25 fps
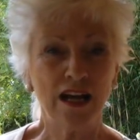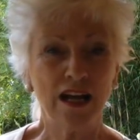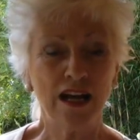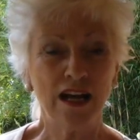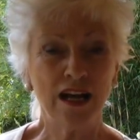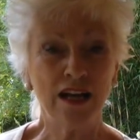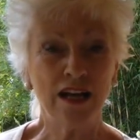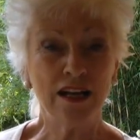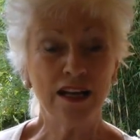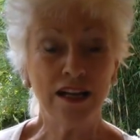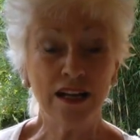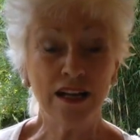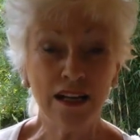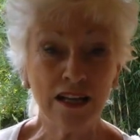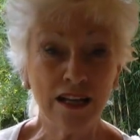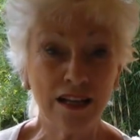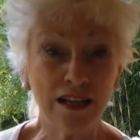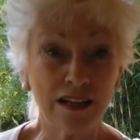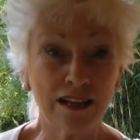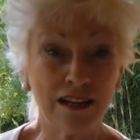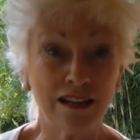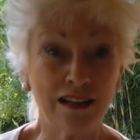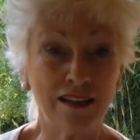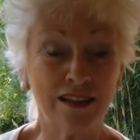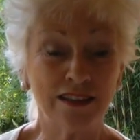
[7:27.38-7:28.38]
an inner
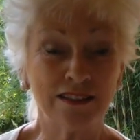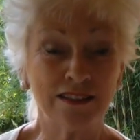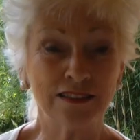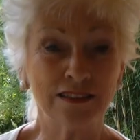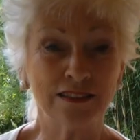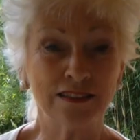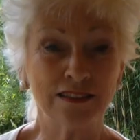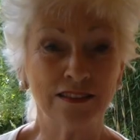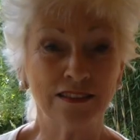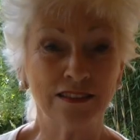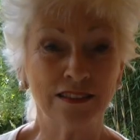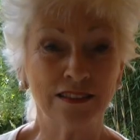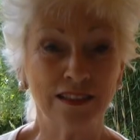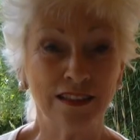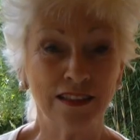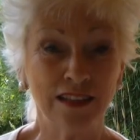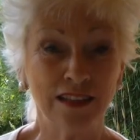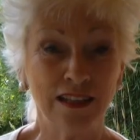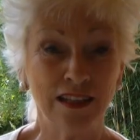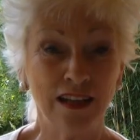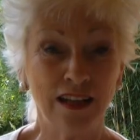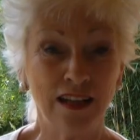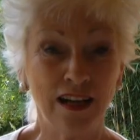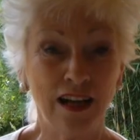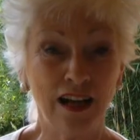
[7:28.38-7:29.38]
garden,
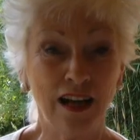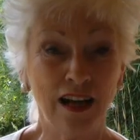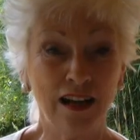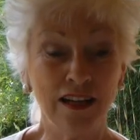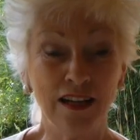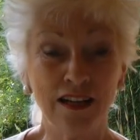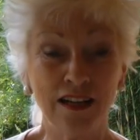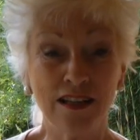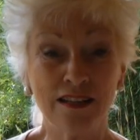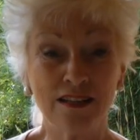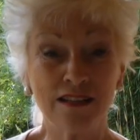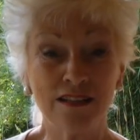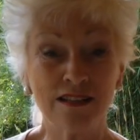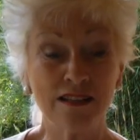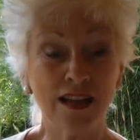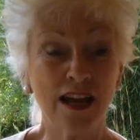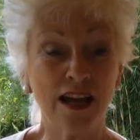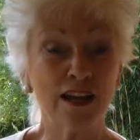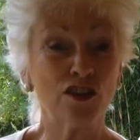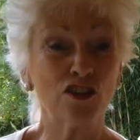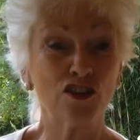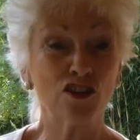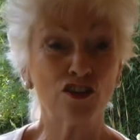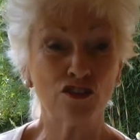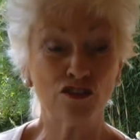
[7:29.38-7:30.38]
an inner
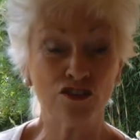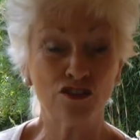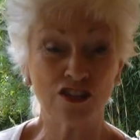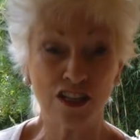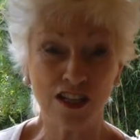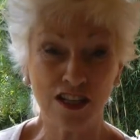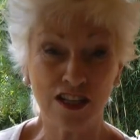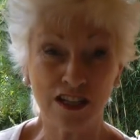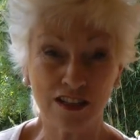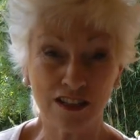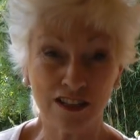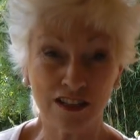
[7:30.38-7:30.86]
sanctuary.